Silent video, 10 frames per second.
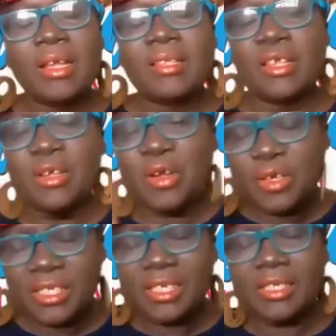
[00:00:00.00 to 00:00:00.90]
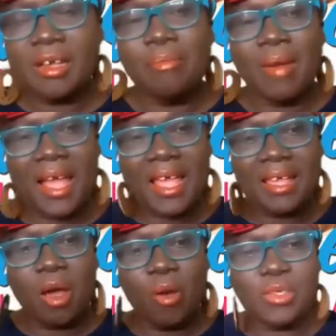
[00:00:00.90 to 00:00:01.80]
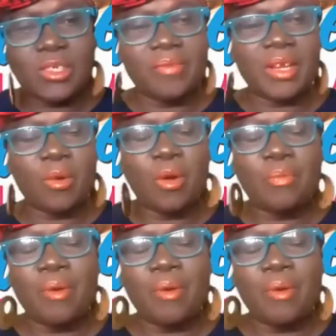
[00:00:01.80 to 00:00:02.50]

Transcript: The nurses are buying out of their own